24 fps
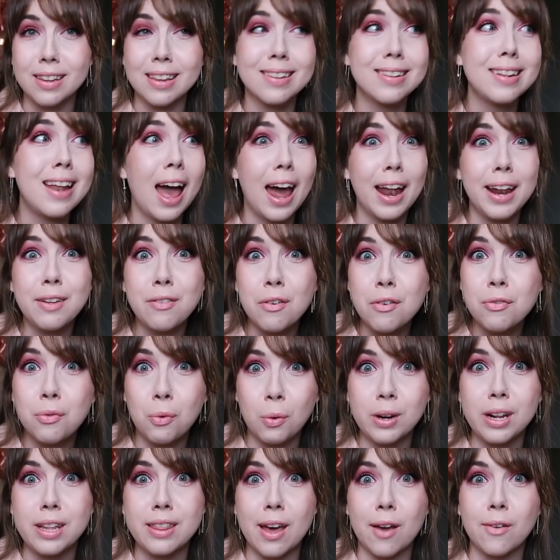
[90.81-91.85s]
It's not even
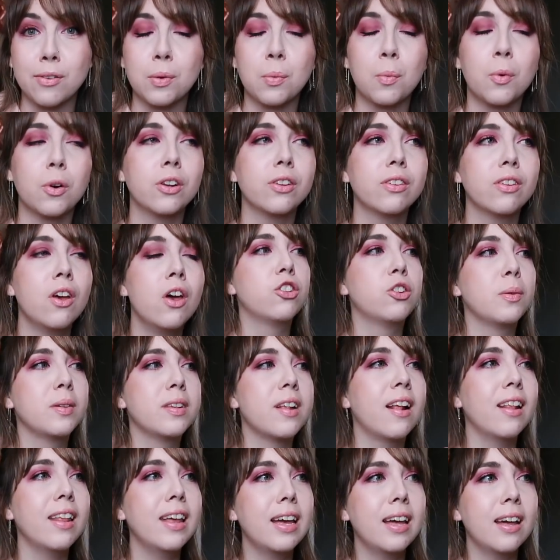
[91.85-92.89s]
40,000 words. So it's
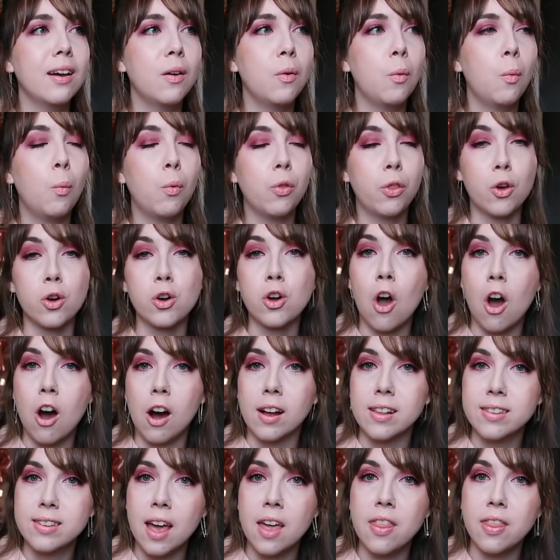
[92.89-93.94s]
not like the
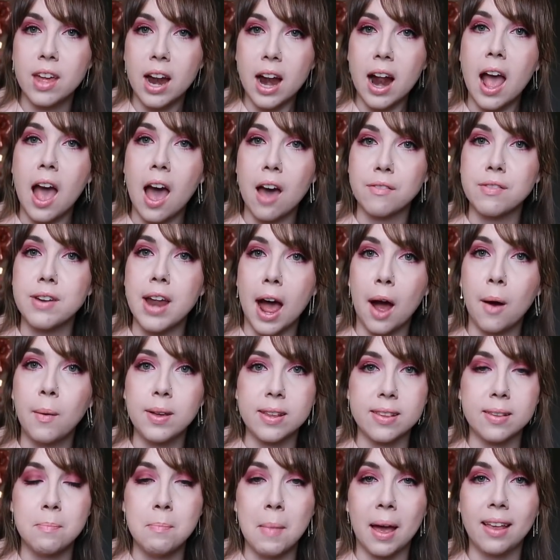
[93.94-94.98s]
content that I have now
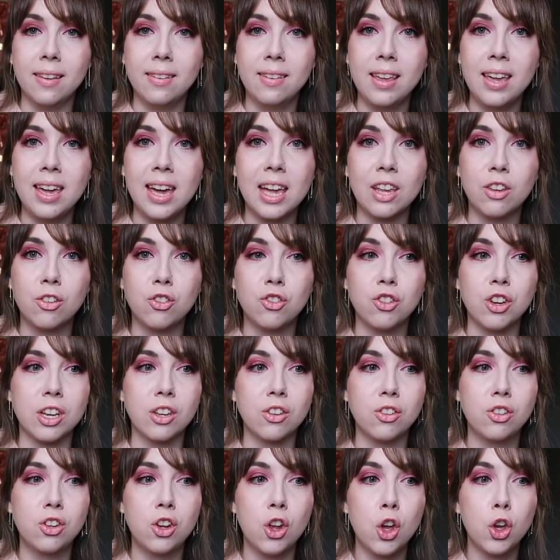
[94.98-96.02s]
is messy, it's
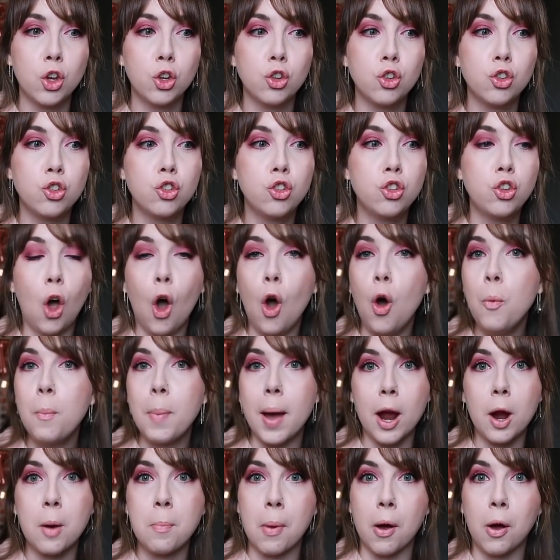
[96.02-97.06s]
just so
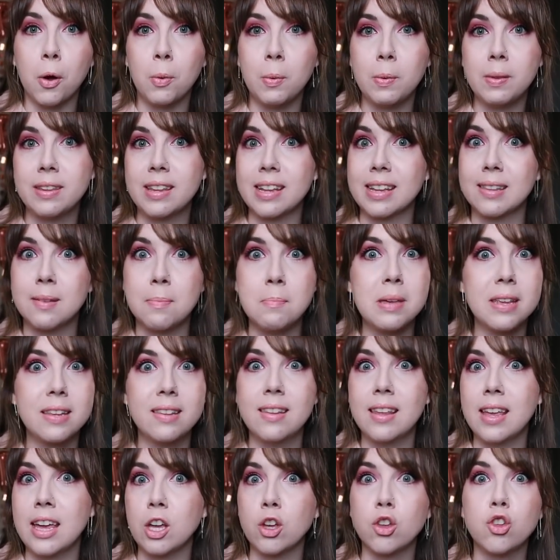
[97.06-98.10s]
bare bones. It's
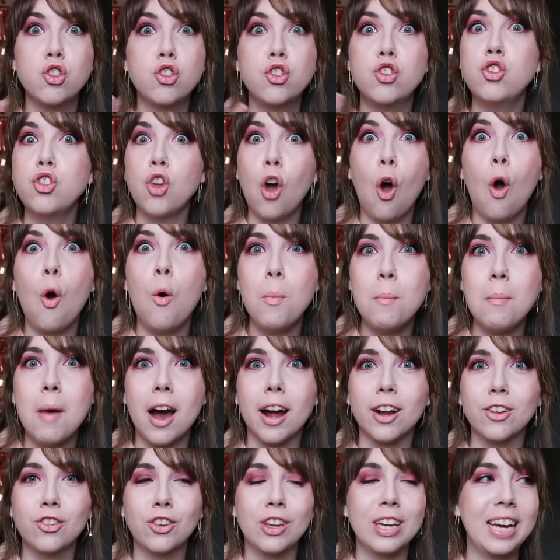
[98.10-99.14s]
missing so
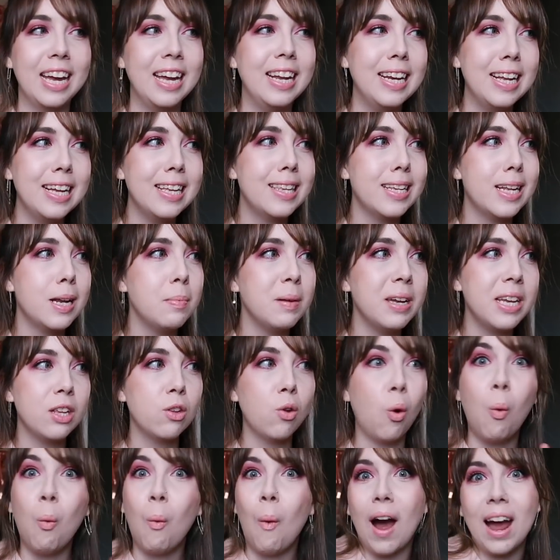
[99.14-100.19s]
much, like it needs to be
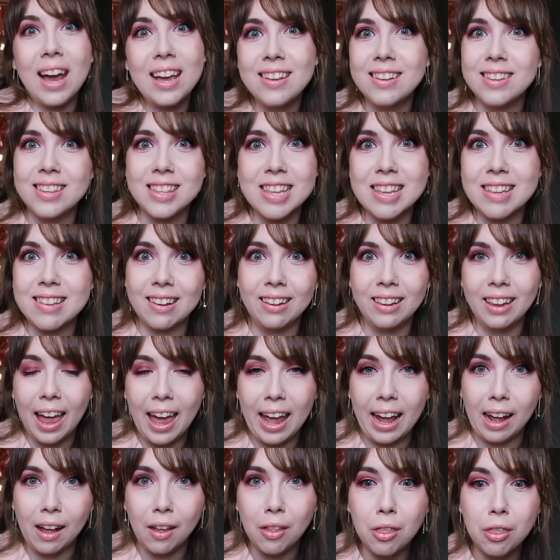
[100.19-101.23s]
twice this
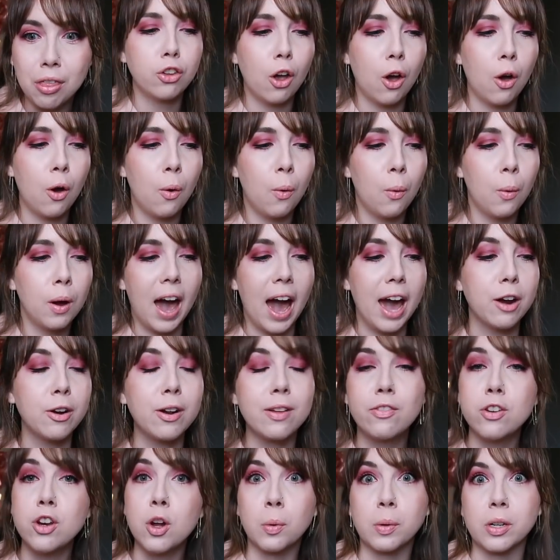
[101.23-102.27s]
length. So I don't
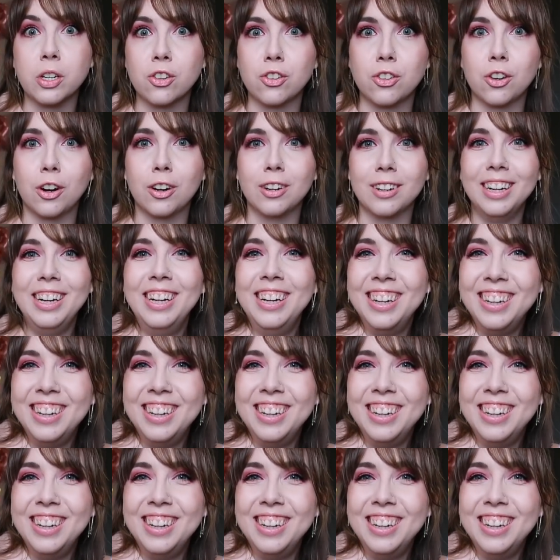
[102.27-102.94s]
even know where to start.